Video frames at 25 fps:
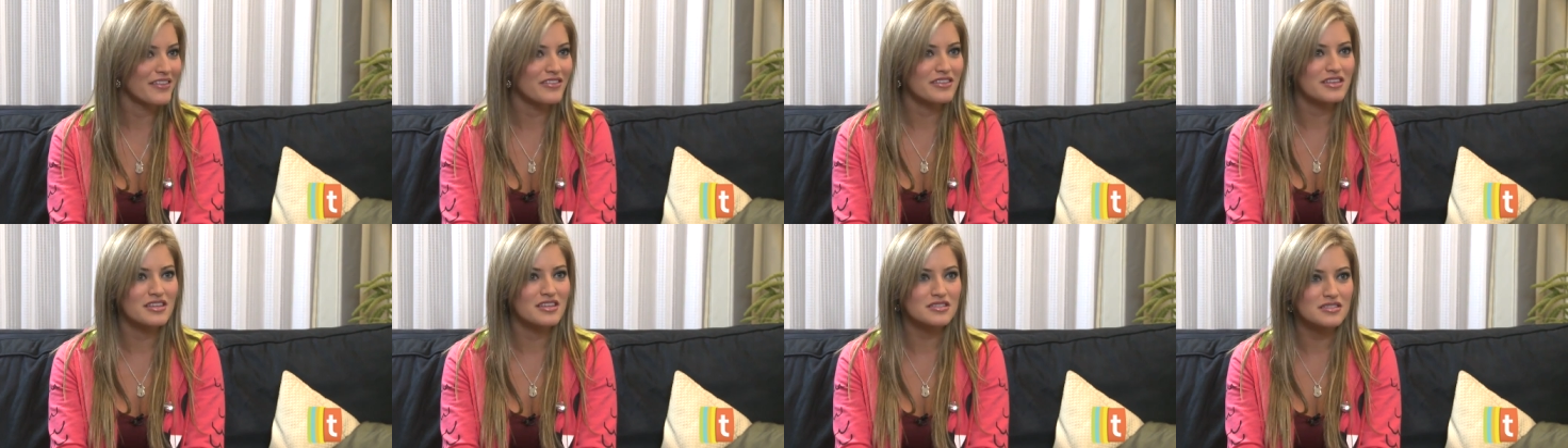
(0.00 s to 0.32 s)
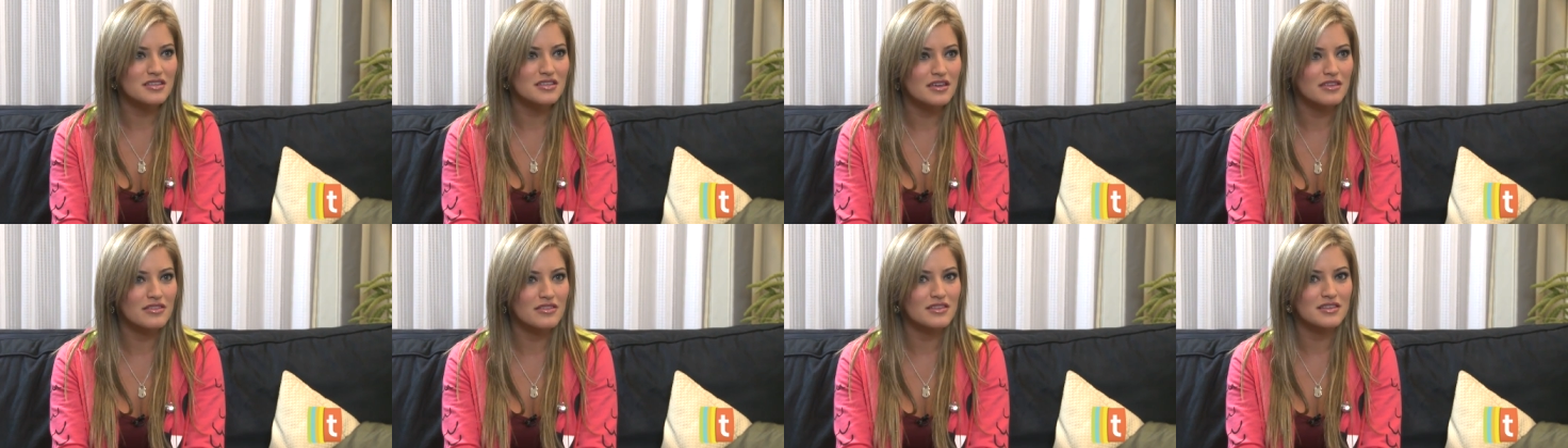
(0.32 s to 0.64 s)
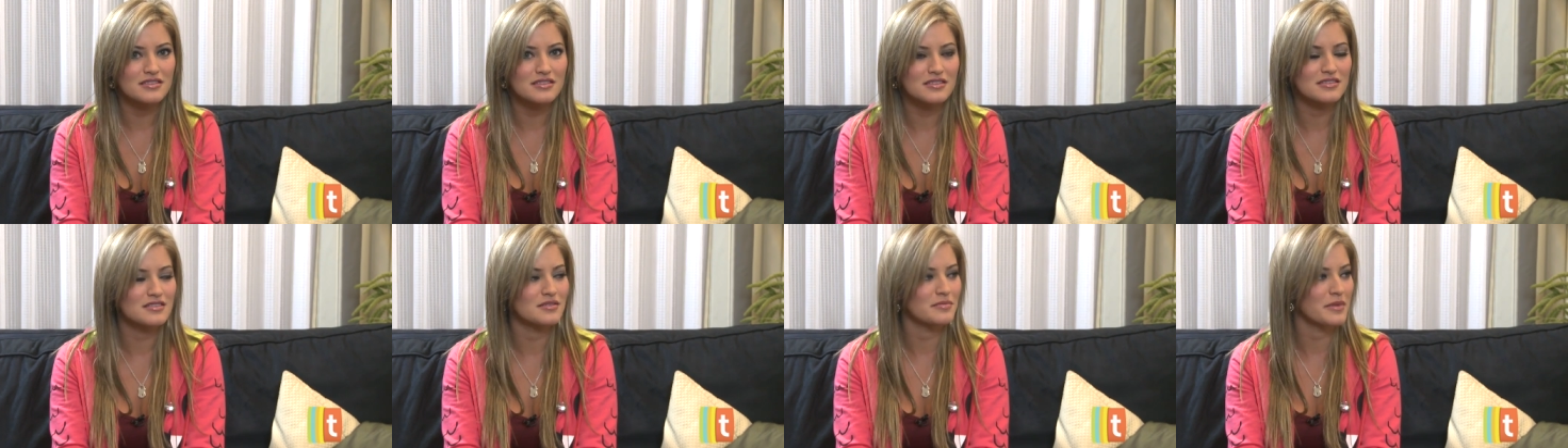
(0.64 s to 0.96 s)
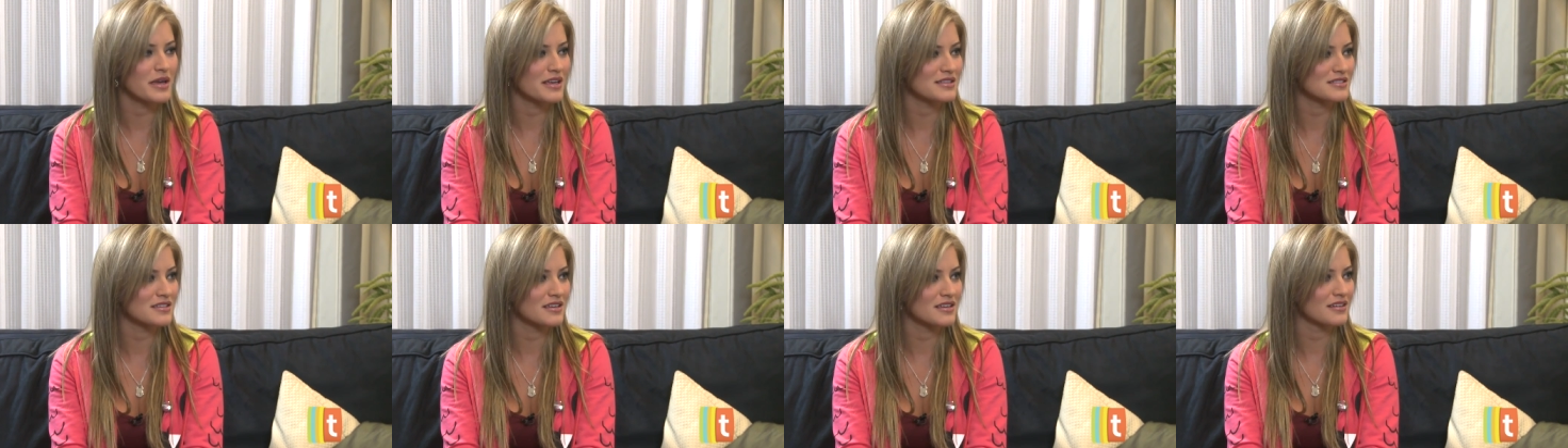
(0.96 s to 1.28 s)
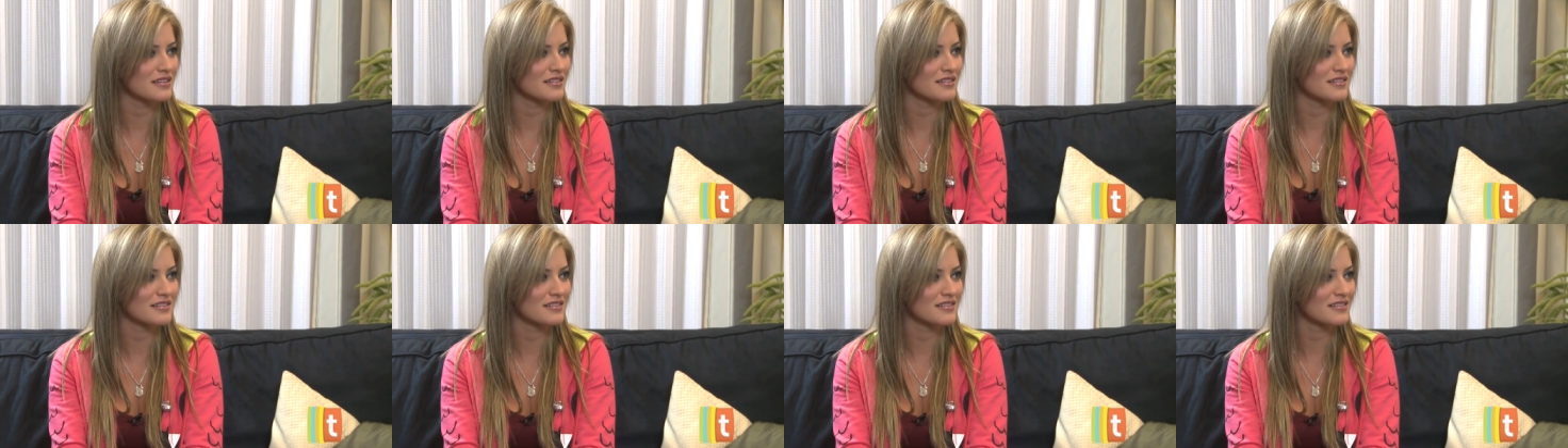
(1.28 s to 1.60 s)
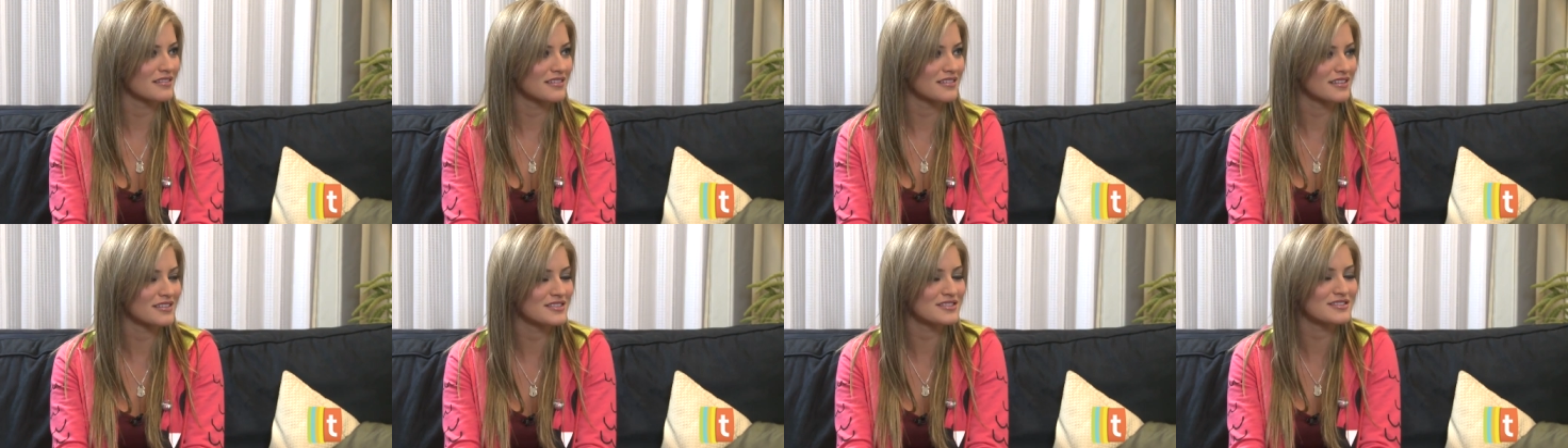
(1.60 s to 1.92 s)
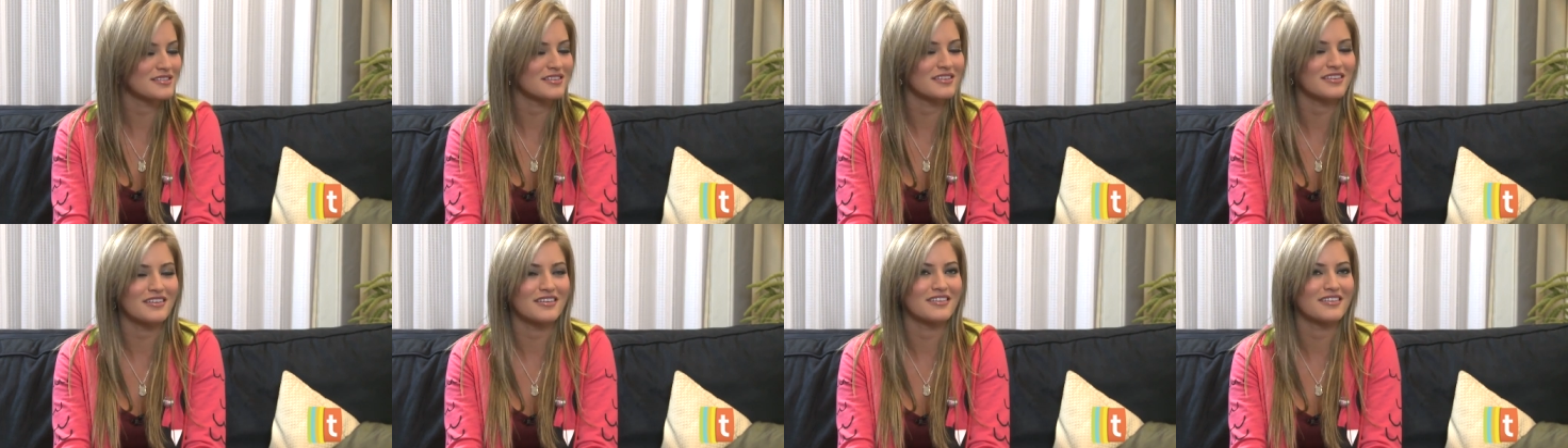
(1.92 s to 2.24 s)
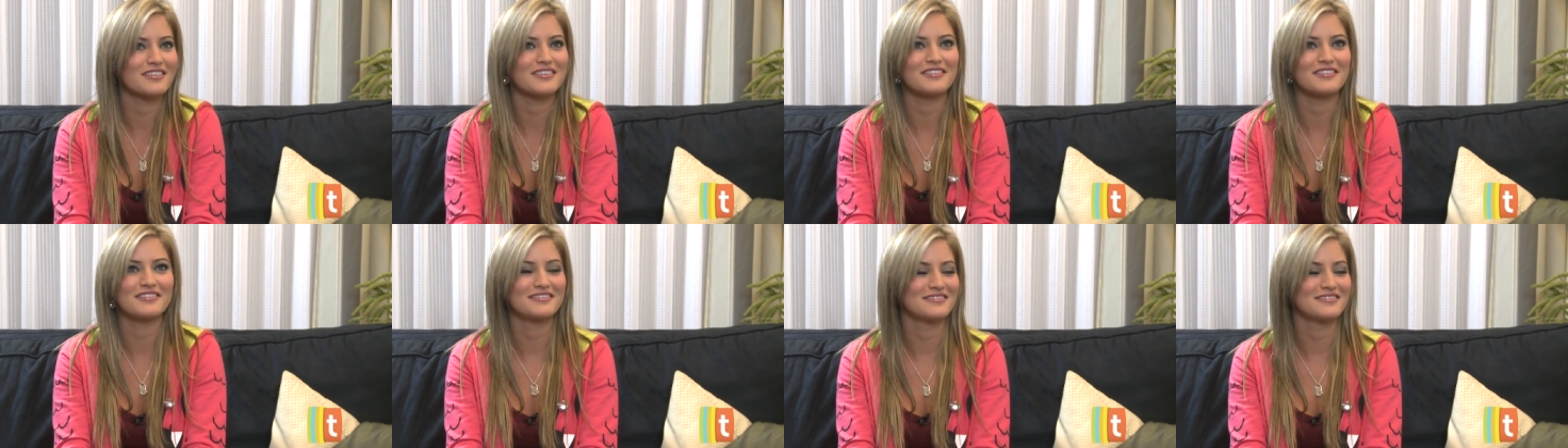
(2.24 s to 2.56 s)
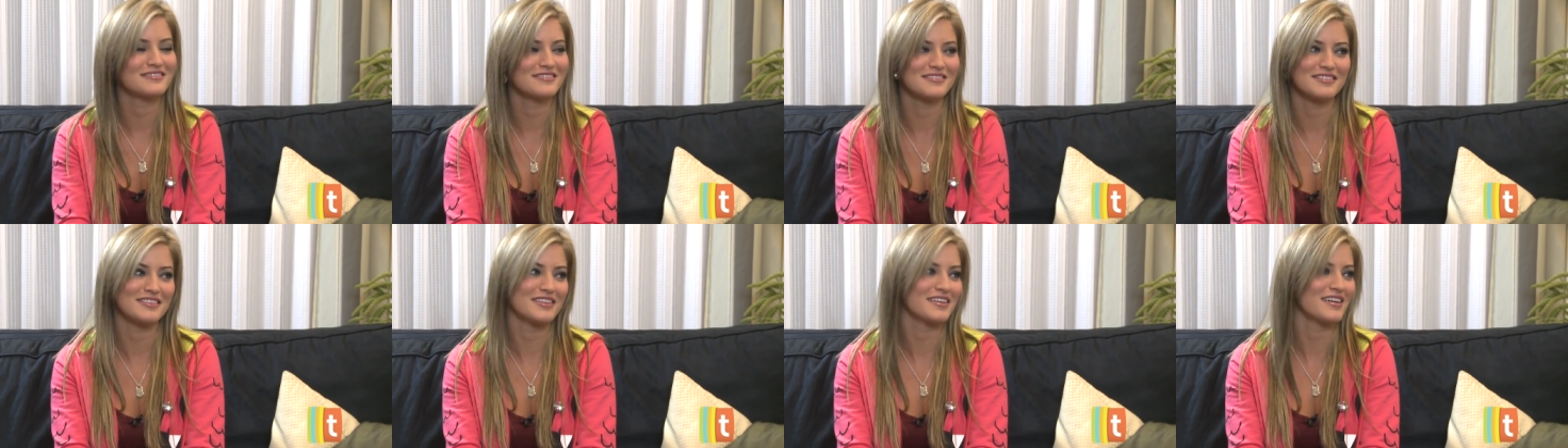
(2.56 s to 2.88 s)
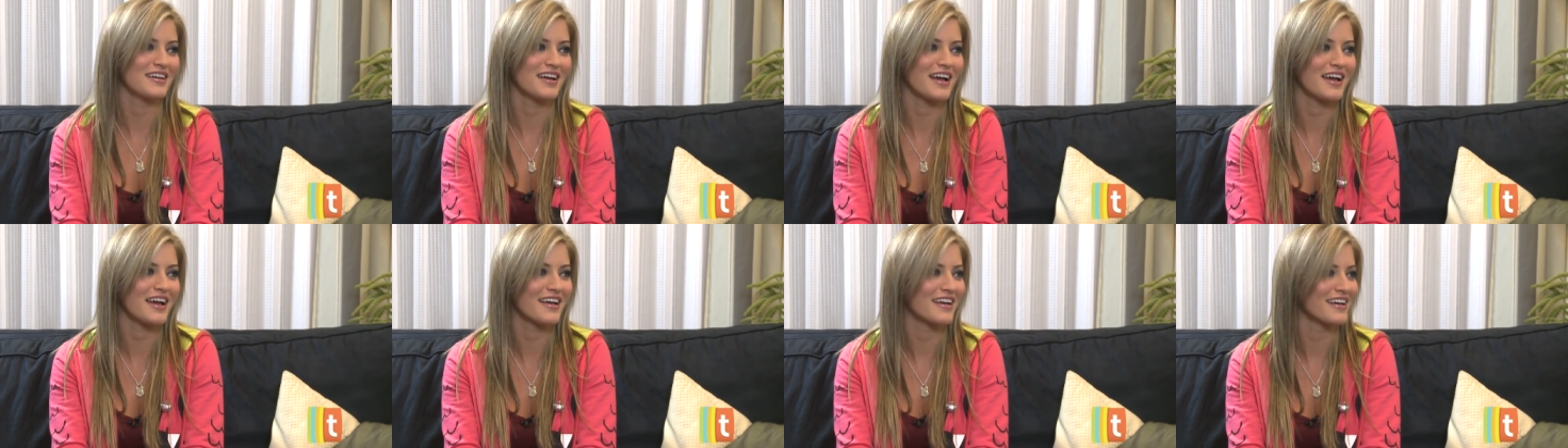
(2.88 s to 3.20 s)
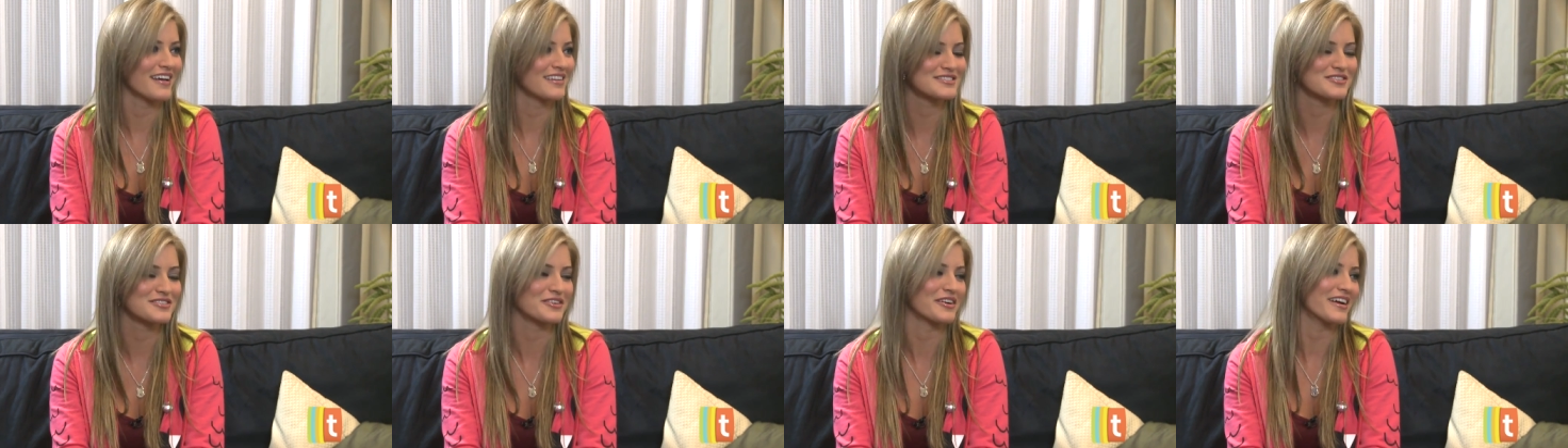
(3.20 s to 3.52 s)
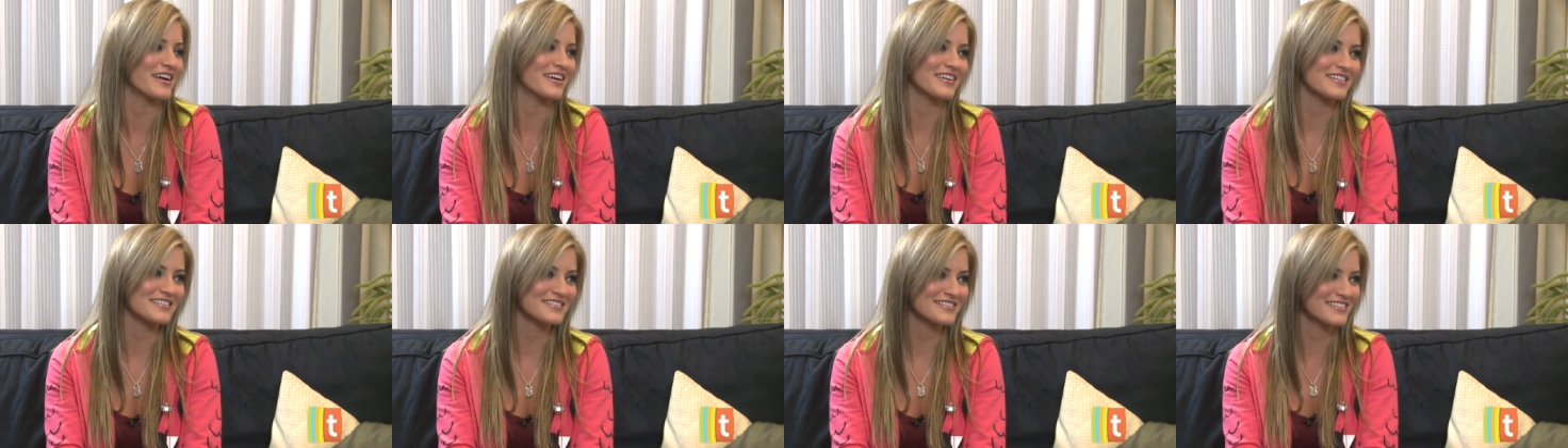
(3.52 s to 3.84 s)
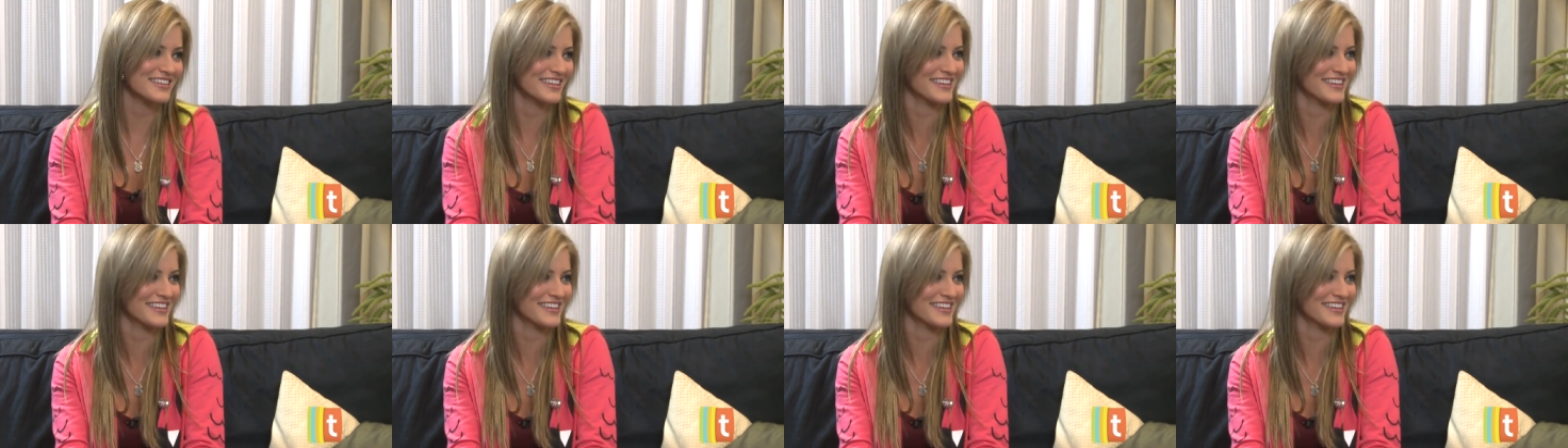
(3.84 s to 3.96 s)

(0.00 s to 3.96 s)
that it's like, this is amazing. It's great.